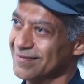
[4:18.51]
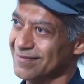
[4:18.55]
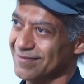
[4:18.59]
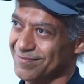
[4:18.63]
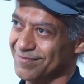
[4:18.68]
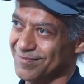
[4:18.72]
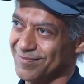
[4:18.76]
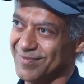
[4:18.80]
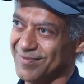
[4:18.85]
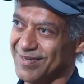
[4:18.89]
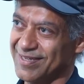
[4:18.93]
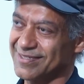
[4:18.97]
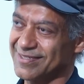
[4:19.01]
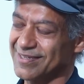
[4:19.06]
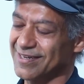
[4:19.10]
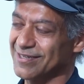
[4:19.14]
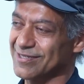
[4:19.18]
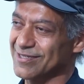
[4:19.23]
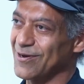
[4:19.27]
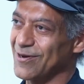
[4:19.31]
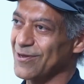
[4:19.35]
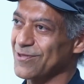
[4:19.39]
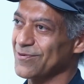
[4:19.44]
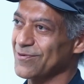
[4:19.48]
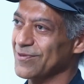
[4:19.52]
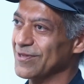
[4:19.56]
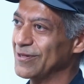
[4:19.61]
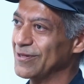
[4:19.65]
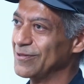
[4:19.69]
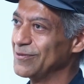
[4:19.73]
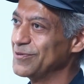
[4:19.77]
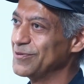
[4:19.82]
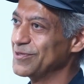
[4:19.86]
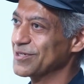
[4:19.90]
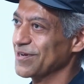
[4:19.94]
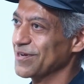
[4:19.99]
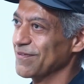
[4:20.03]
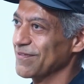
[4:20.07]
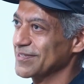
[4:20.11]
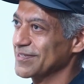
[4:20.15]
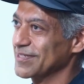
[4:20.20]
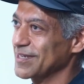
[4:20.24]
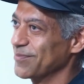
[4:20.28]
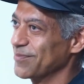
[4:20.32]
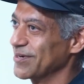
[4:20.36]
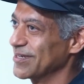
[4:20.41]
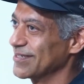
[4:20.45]
Means that he saw through the illusion of the
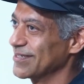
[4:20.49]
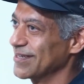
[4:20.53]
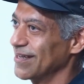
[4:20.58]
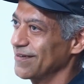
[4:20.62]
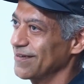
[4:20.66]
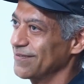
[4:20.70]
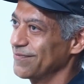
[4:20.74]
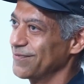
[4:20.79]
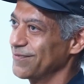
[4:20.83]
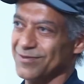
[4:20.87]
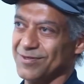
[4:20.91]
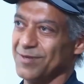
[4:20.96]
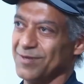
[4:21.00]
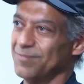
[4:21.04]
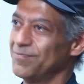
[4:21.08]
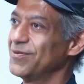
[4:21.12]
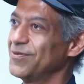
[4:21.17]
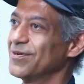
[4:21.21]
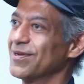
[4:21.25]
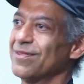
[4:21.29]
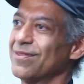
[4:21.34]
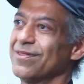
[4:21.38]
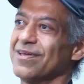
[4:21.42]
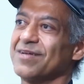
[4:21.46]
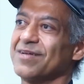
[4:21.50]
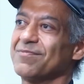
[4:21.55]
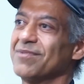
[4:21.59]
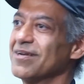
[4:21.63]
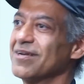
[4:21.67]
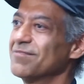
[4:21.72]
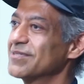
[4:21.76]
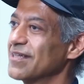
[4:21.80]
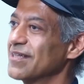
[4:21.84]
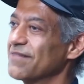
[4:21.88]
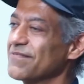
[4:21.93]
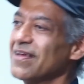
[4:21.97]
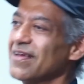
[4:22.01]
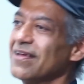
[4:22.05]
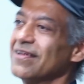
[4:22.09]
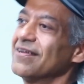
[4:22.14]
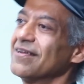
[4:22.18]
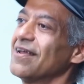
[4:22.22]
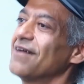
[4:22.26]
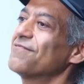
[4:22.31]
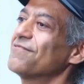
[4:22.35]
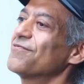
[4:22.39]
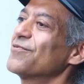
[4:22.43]
separate self. Did Buddha think about himself?
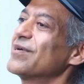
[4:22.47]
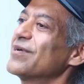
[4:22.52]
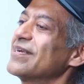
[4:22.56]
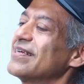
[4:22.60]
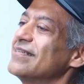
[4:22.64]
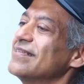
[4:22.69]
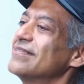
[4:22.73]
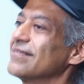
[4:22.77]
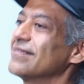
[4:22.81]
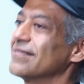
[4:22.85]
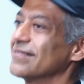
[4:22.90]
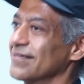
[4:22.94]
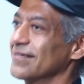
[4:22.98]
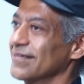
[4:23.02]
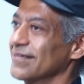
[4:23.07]
Not for an instant.